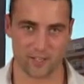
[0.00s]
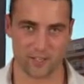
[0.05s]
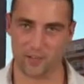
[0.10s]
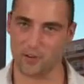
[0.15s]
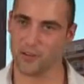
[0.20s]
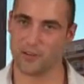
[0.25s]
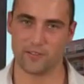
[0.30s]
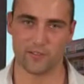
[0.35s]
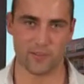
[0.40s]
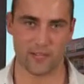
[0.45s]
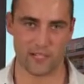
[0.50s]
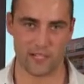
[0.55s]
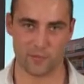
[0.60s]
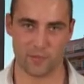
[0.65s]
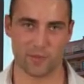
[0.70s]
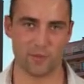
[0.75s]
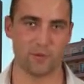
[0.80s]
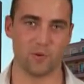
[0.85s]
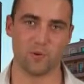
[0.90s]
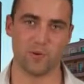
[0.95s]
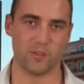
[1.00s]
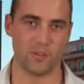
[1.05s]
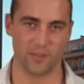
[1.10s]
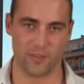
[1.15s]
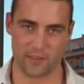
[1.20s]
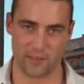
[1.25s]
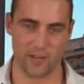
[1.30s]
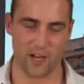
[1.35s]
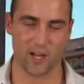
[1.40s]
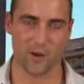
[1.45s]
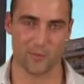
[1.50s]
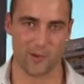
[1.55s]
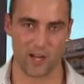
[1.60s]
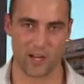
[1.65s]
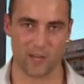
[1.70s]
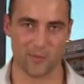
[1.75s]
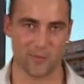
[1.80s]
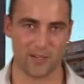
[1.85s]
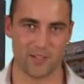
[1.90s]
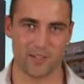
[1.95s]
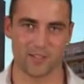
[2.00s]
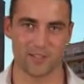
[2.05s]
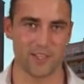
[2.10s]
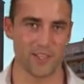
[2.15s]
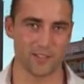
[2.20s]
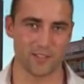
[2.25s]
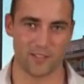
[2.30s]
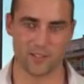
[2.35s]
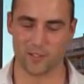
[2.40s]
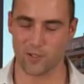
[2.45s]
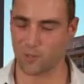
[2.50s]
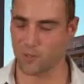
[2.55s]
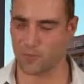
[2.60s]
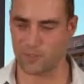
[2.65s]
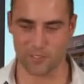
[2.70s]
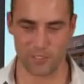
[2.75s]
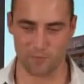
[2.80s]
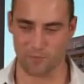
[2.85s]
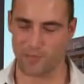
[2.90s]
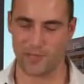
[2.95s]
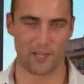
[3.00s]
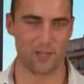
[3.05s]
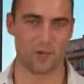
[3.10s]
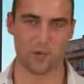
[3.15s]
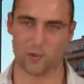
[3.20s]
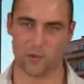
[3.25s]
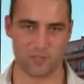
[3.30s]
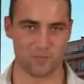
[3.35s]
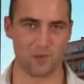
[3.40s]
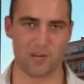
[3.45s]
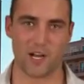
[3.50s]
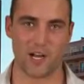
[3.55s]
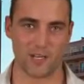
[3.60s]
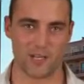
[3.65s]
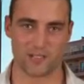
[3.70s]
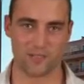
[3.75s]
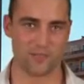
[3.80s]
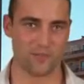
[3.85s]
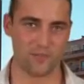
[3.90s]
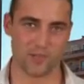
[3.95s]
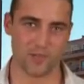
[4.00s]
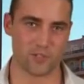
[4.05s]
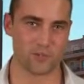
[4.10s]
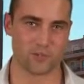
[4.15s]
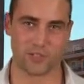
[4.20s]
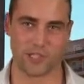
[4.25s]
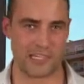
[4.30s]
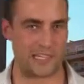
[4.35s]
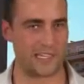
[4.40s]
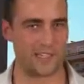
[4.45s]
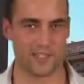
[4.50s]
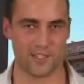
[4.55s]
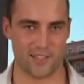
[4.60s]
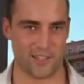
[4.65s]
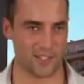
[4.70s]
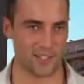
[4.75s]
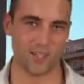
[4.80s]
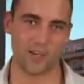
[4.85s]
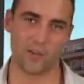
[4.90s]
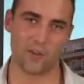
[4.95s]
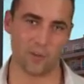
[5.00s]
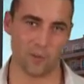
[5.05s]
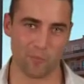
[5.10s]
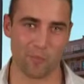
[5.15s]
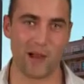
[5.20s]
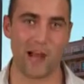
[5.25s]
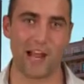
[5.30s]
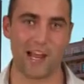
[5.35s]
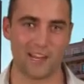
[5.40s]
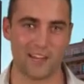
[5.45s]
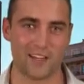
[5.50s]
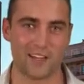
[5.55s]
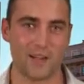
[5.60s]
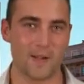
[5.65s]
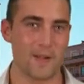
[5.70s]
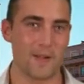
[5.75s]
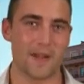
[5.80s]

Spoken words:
Don't ever ask people what they thought about it, because that just opens up Pandora's box to virtually anything that's on their mind.